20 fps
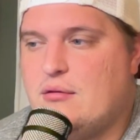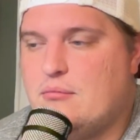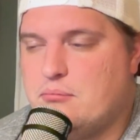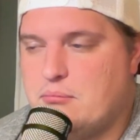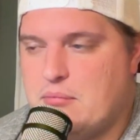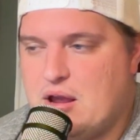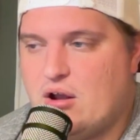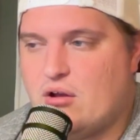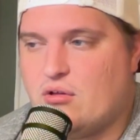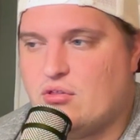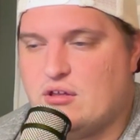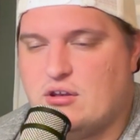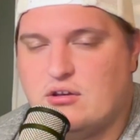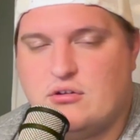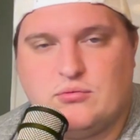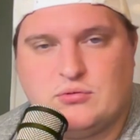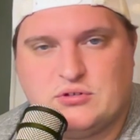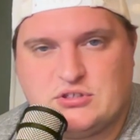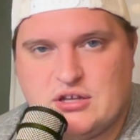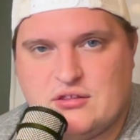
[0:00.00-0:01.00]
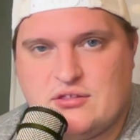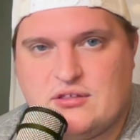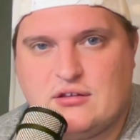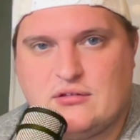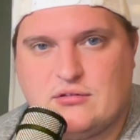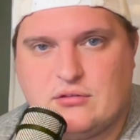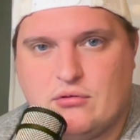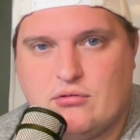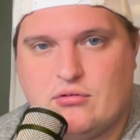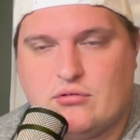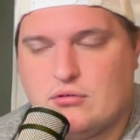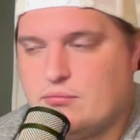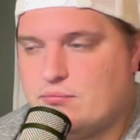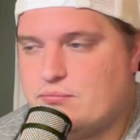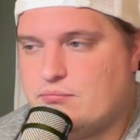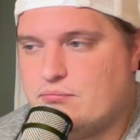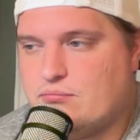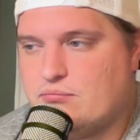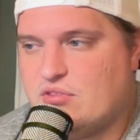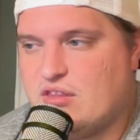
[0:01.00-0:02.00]
Maryland, which I think those are
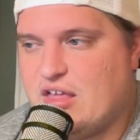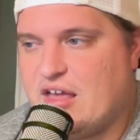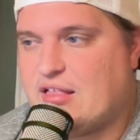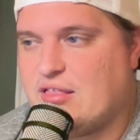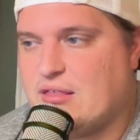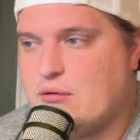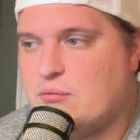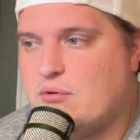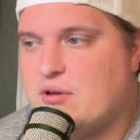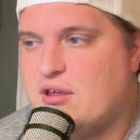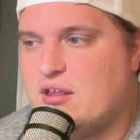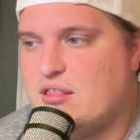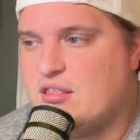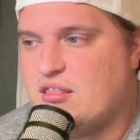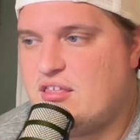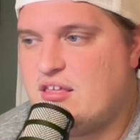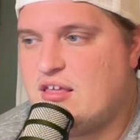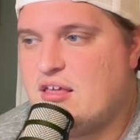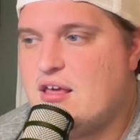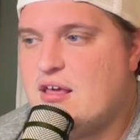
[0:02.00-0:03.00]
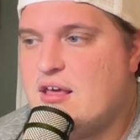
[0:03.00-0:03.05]
likely wins,